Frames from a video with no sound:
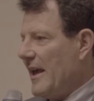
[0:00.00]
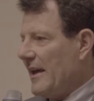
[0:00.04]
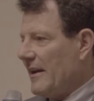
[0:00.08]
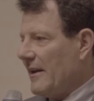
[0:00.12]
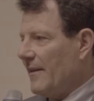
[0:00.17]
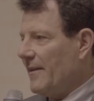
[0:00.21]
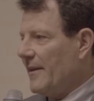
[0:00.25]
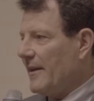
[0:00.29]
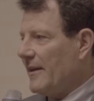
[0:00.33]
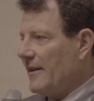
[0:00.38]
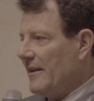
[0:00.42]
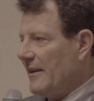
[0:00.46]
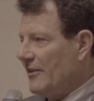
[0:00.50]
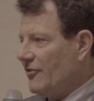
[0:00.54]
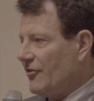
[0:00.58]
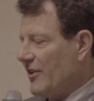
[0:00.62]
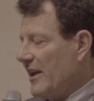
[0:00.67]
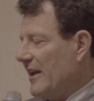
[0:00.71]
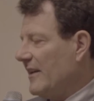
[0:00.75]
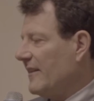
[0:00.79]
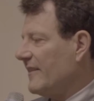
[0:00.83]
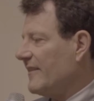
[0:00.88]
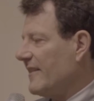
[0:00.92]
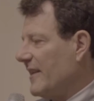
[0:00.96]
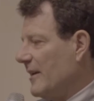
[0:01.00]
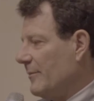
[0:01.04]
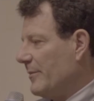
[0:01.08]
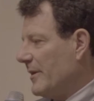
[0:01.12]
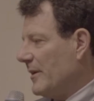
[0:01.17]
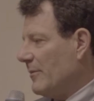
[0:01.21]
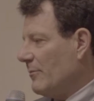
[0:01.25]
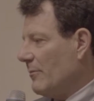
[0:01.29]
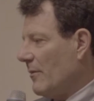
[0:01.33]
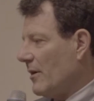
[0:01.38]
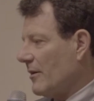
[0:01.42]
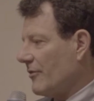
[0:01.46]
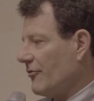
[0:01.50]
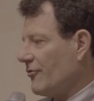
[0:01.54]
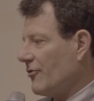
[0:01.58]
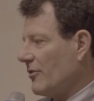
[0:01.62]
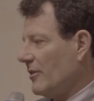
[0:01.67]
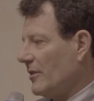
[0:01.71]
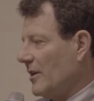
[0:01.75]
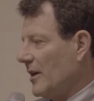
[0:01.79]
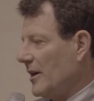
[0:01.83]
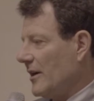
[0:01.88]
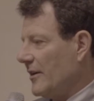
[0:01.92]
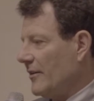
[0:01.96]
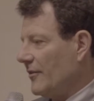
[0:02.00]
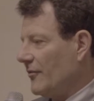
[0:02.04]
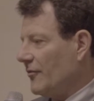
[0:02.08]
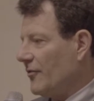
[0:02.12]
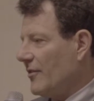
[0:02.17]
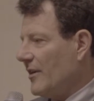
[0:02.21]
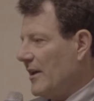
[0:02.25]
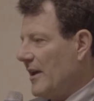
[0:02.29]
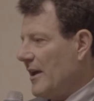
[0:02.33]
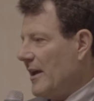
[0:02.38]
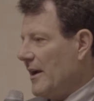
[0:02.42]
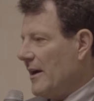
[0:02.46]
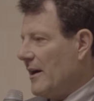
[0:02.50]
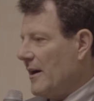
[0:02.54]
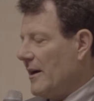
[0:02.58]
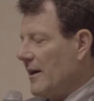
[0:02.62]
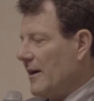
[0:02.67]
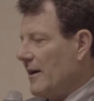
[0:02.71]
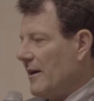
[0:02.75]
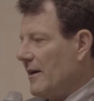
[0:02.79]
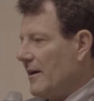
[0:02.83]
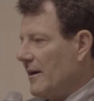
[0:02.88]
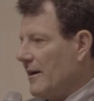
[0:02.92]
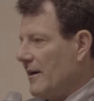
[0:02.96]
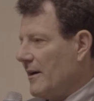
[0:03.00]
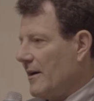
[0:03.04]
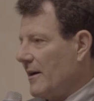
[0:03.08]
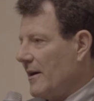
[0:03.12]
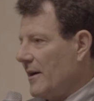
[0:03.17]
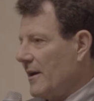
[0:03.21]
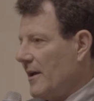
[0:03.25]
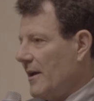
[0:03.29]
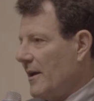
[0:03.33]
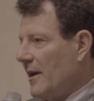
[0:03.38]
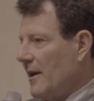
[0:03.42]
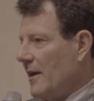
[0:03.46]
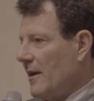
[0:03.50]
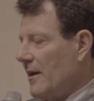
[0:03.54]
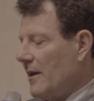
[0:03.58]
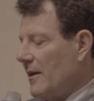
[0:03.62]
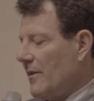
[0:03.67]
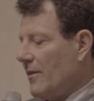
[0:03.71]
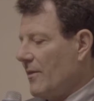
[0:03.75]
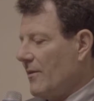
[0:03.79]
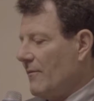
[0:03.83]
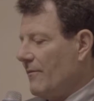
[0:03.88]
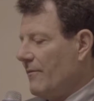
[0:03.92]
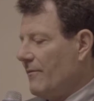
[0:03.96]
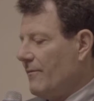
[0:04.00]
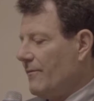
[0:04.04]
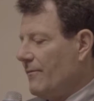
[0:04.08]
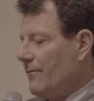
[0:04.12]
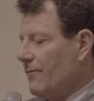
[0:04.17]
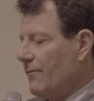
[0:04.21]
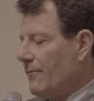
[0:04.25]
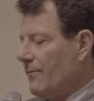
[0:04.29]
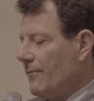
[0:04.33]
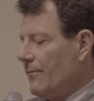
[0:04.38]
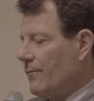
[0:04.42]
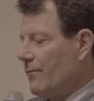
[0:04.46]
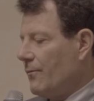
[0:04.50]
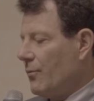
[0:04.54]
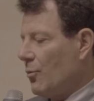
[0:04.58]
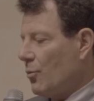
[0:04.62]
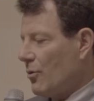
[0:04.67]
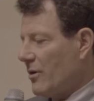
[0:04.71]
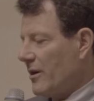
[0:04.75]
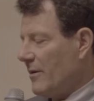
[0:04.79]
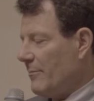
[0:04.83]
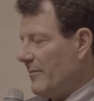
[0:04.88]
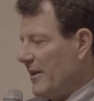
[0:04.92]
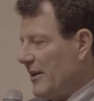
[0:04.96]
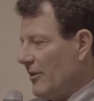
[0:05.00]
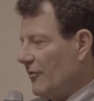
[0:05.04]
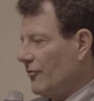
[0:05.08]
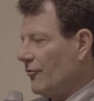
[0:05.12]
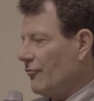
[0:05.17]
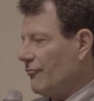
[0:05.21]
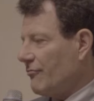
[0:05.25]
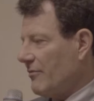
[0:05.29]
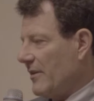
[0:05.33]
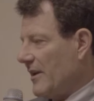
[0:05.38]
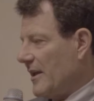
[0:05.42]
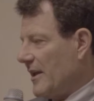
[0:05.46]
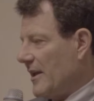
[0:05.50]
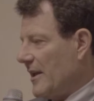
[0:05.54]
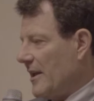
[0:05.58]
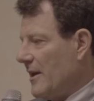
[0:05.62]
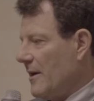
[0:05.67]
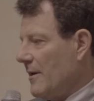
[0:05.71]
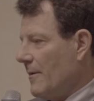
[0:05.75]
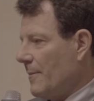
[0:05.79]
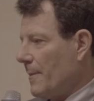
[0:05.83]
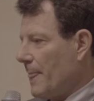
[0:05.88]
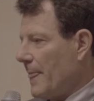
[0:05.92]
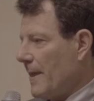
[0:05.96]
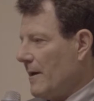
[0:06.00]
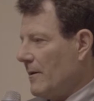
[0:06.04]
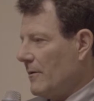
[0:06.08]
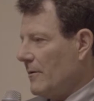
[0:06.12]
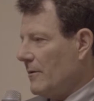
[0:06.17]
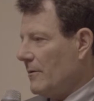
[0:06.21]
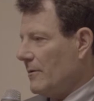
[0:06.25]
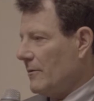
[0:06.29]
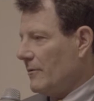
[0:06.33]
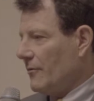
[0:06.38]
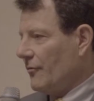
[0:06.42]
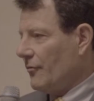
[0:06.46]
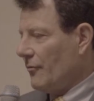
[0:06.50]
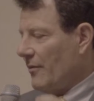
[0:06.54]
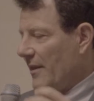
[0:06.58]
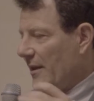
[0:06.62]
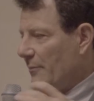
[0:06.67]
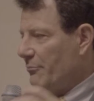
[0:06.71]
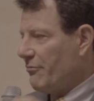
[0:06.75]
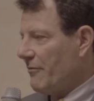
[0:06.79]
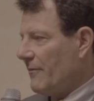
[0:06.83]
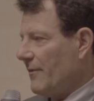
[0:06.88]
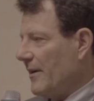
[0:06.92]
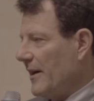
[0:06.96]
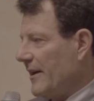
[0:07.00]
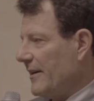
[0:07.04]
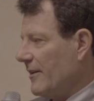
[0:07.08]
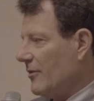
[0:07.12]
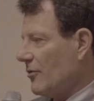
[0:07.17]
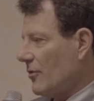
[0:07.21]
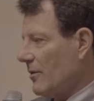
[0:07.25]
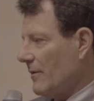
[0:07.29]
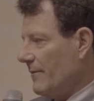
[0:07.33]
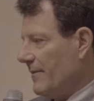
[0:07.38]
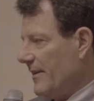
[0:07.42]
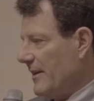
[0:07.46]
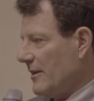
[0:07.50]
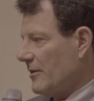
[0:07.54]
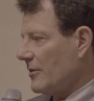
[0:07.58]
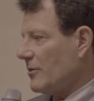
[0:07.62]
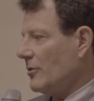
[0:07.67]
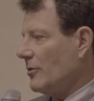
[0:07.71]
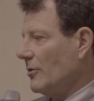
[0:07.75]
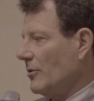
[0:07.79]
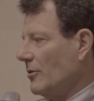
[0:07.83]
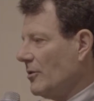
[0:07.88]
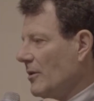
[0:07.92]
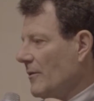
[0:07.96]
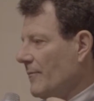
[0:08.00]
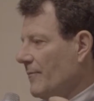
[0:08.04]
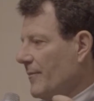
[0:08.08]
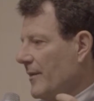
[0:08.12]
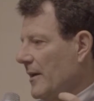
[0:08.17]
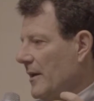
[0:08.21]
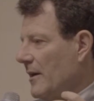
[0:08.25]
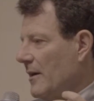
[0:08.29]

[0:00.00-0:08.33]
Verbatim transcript: And I think in each case they've been marginalized. Uh, the foreign ministry, so they provided our vehicle.